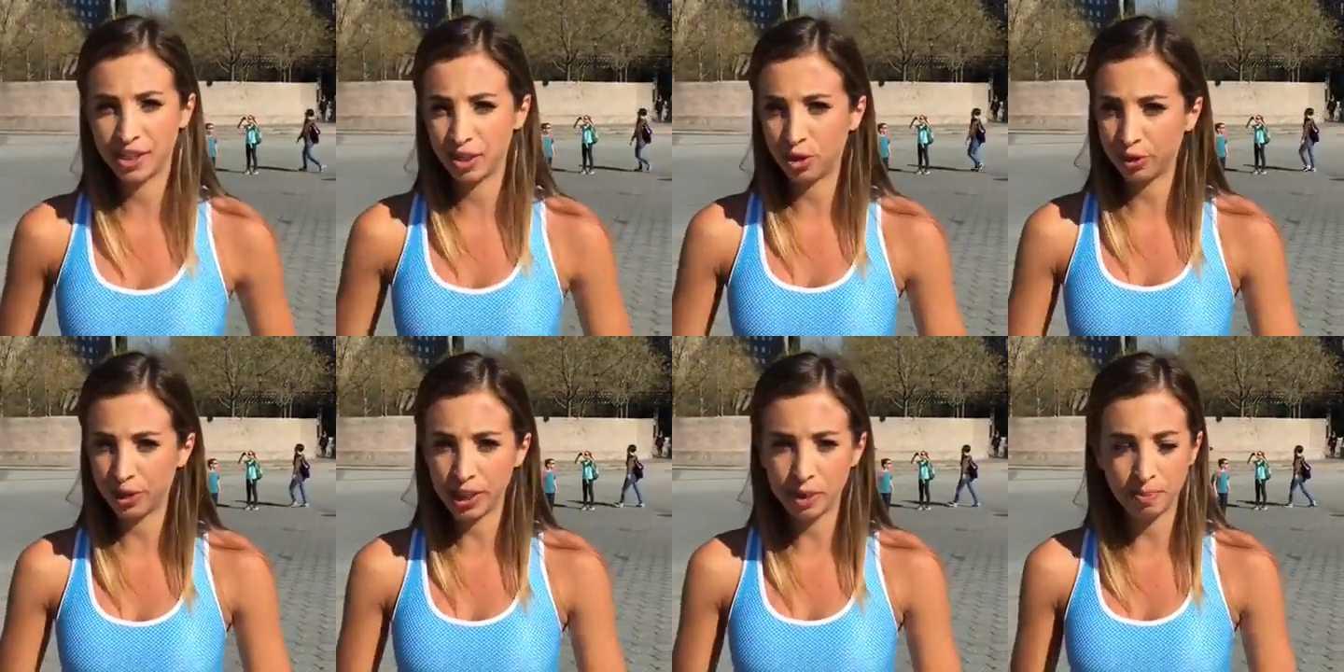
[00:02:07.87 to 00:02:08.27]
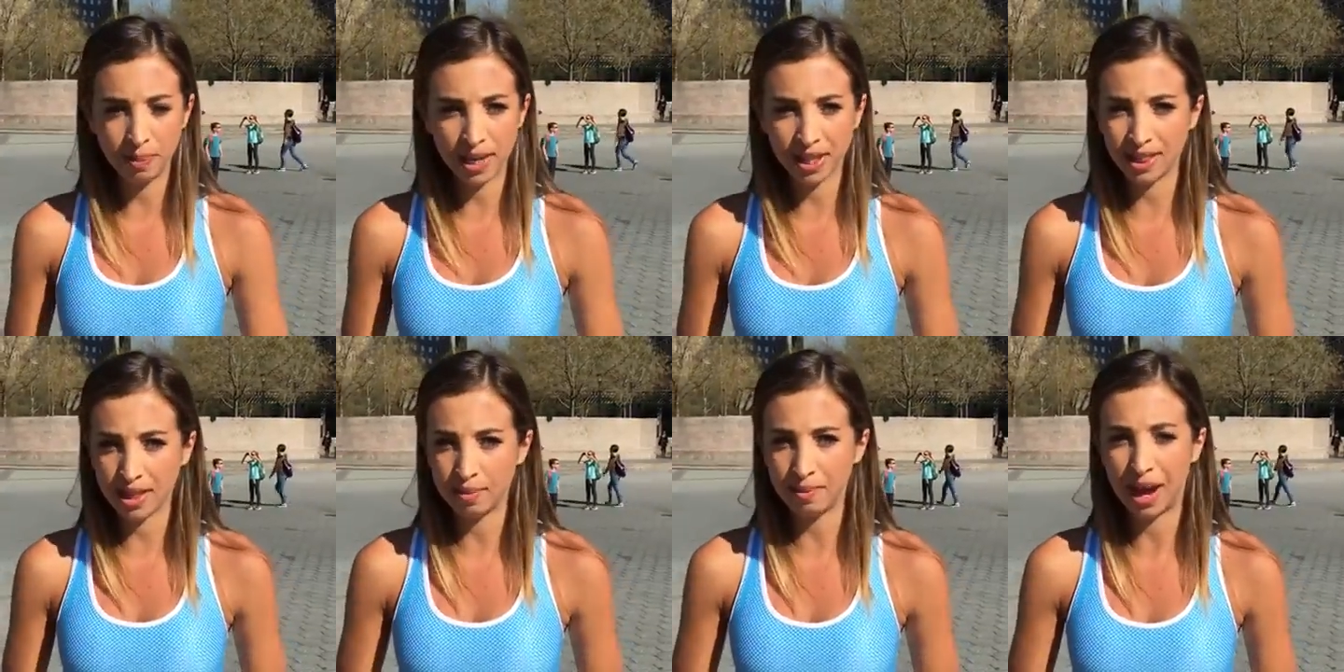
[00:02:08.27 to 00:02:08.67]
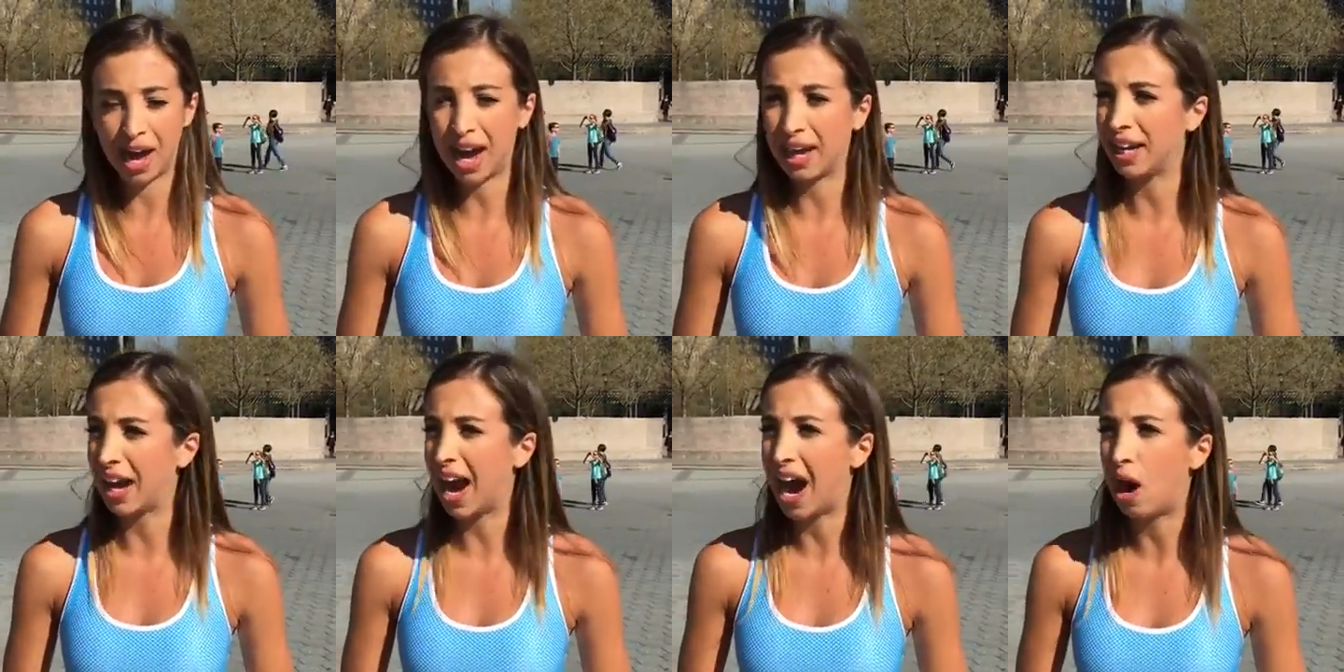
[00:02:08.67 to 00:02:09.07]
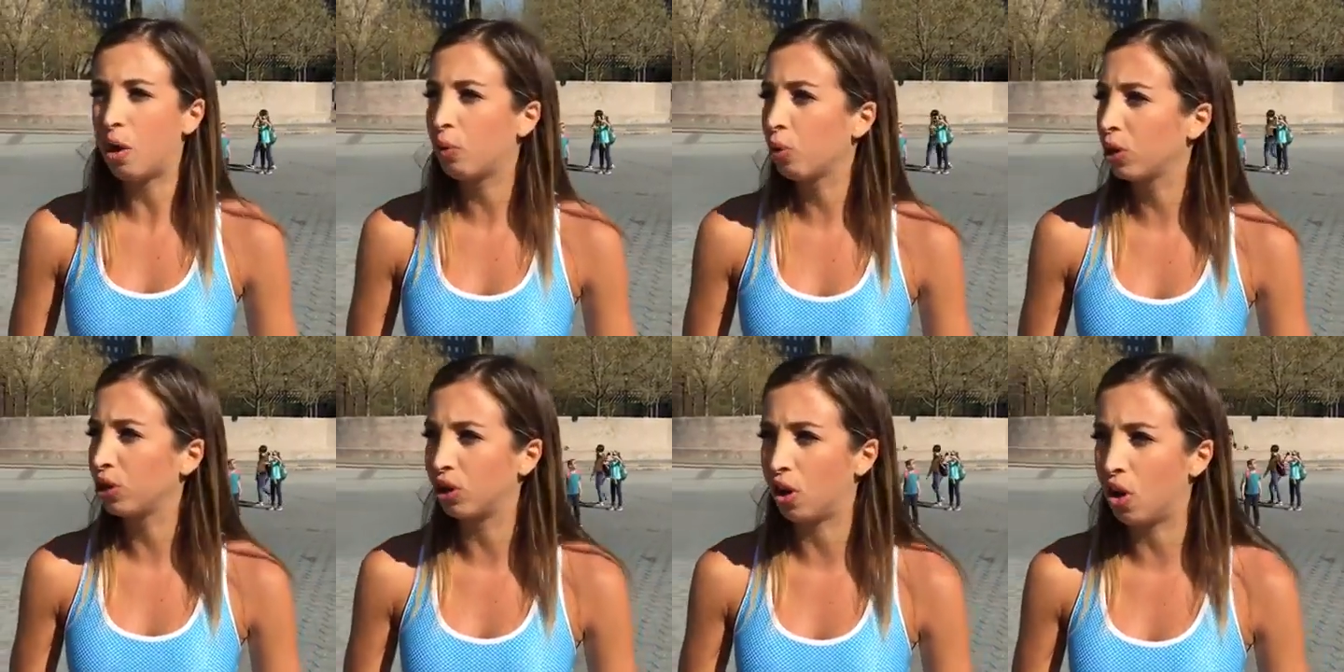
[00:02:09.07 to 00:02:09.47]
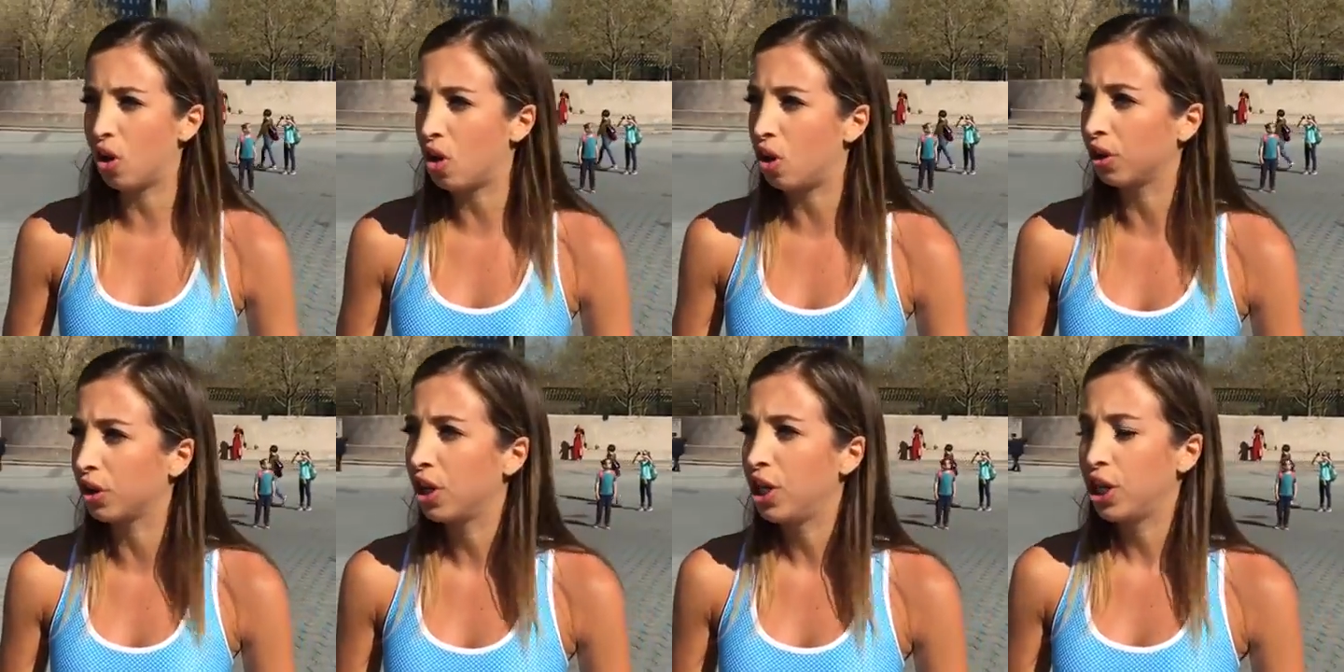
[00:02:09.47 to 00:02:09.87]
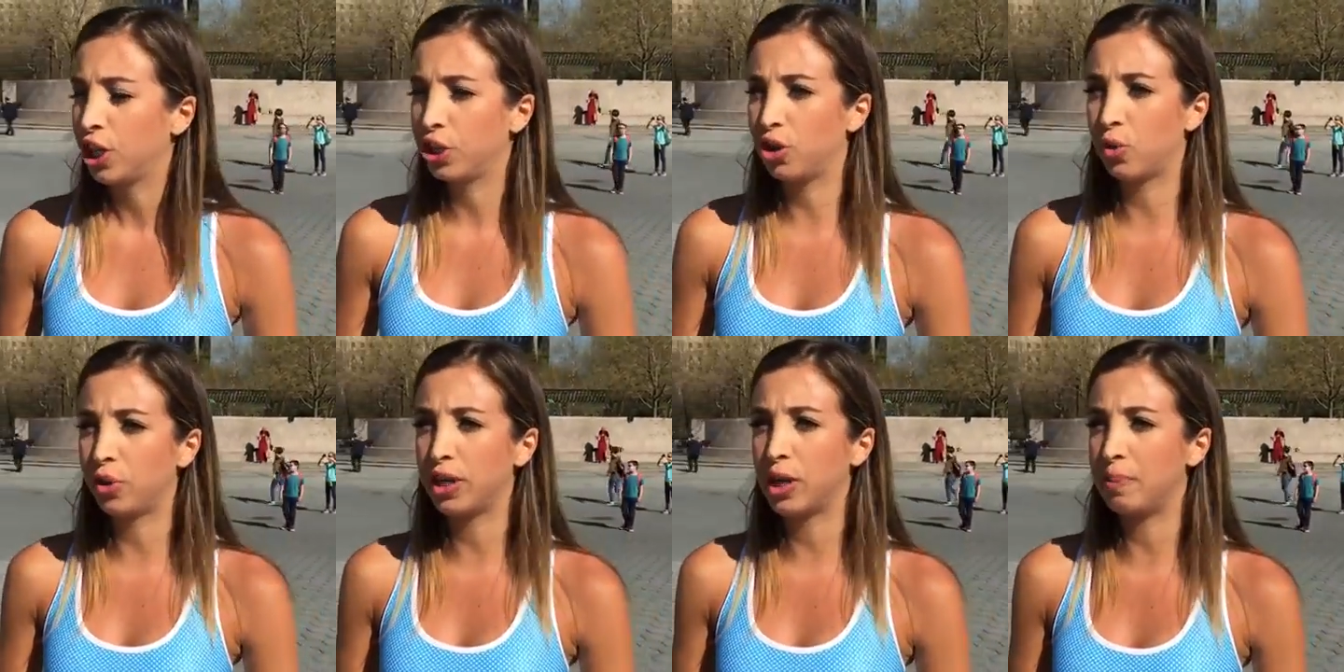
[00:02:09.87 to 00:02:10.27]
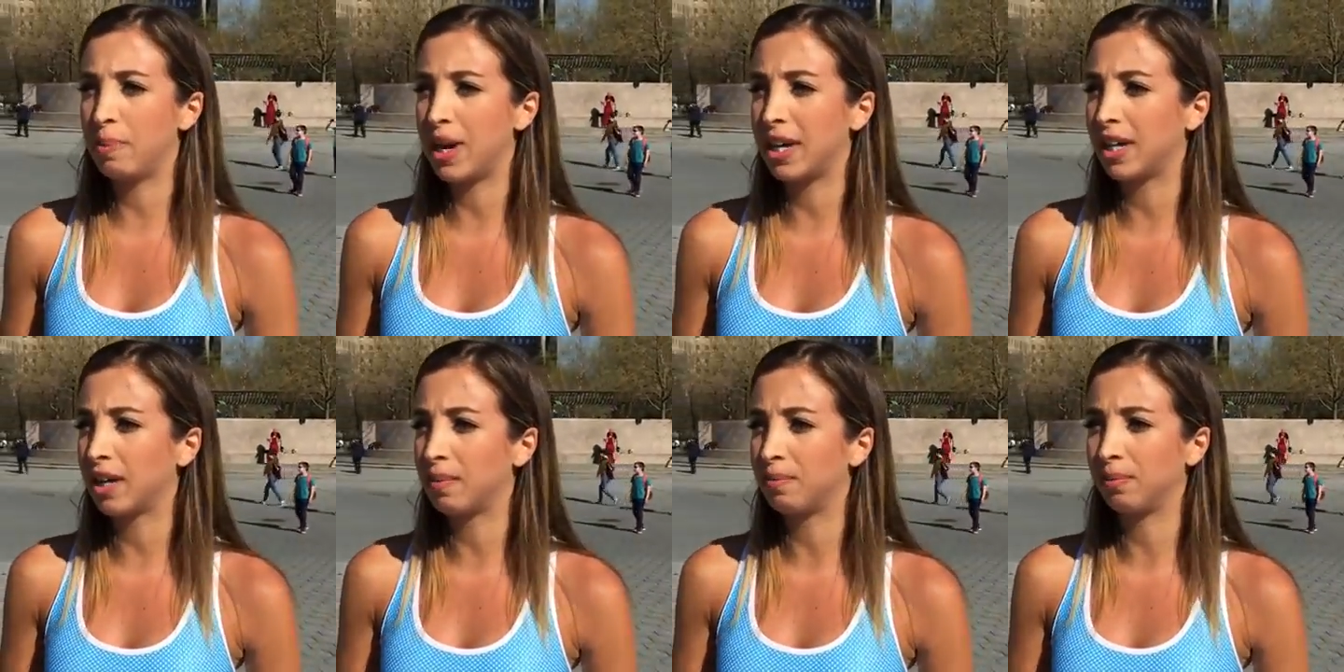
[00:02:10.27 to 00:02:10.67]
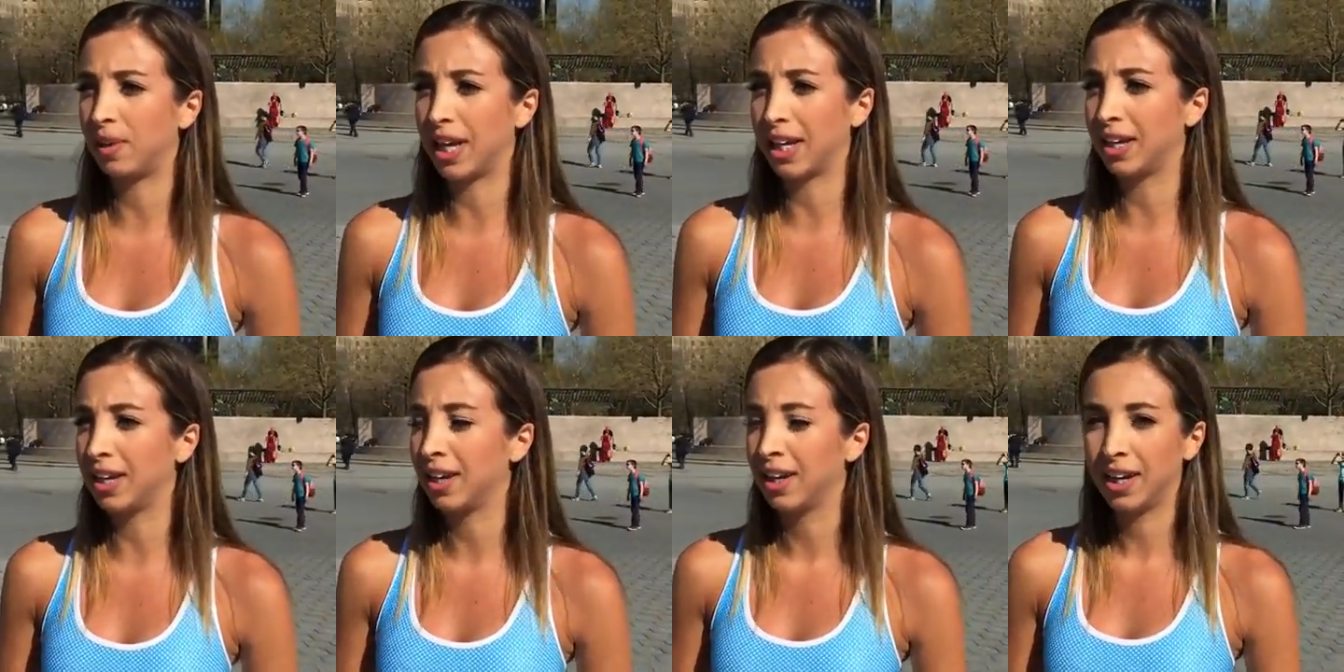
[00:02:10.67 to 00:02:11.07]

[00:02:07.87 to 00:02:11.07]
You don't need to make them an hour long. You don't need to make them like